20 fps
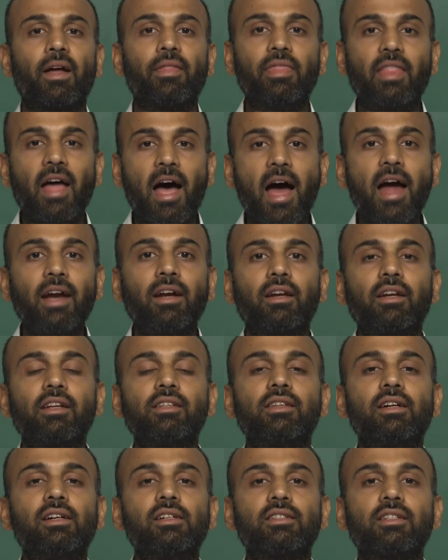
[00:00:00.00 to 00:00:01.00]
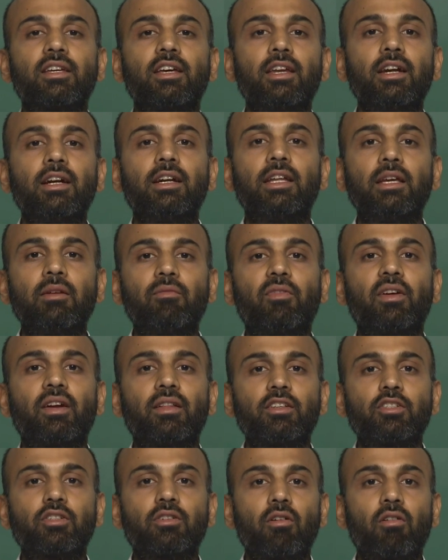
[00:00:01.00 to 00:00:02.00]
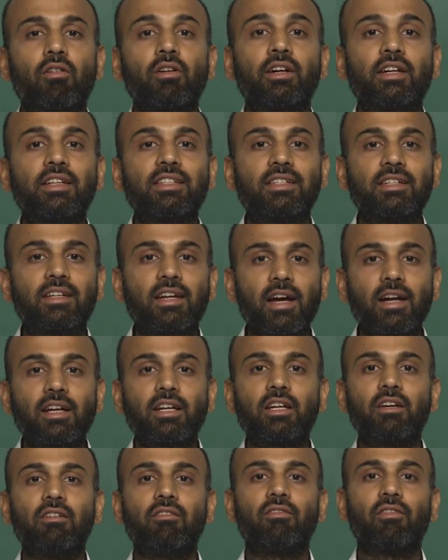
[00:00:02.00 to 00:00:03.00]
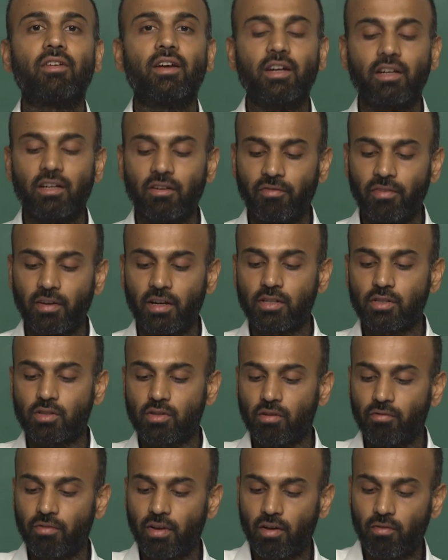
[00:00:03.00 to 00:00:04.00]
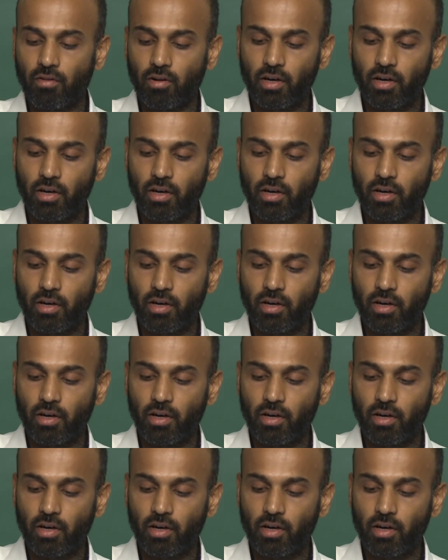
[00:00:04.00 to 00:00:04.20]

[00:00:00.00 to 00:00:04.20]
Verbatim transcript: that results in a deep fade, the strong destructive interference. So, we have